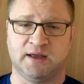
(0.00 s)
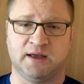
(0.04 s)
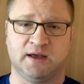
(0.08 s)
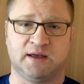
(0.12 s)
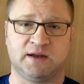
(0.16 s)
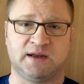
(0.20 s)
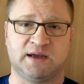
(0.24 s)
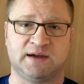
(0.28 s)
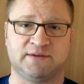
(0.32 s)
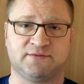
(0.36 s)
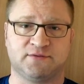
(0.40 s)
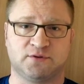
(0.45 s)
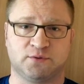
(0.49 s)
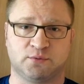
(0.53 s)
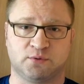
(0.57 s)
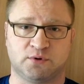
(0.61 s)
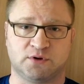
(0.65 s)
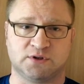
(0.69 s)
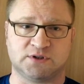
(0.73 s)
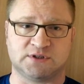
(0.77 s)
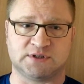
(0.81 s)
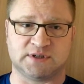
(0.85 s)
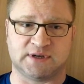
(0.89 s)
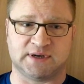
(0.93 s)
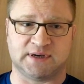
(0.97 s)
And
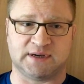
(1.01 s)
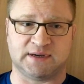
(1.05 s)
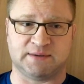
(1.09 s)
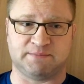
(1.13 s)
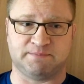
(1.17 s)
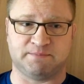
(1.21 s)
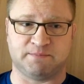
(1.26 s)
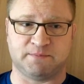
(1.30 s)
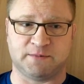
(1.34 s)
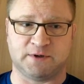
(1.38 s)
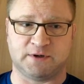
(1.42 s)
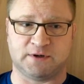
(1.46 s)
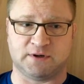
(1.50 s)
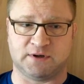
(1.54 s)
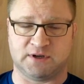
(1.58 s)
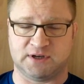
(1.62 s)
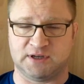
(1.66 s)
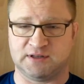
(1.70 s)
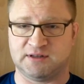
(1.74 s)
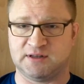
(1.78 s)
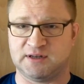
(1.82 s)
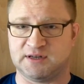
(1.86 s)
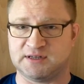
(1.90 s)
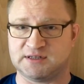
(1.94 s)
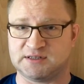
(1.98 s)
afterwards, he
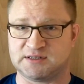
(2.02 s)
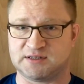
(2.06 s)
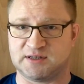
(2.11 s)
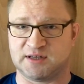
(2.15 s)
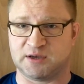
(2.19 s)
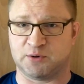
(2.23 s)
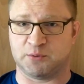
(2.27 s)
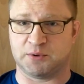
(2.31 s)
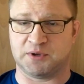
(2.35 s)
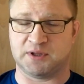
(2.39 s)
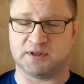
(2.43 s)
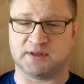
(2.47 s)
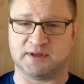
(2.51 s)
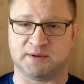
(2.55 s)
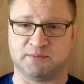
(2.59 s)
did his thing with it.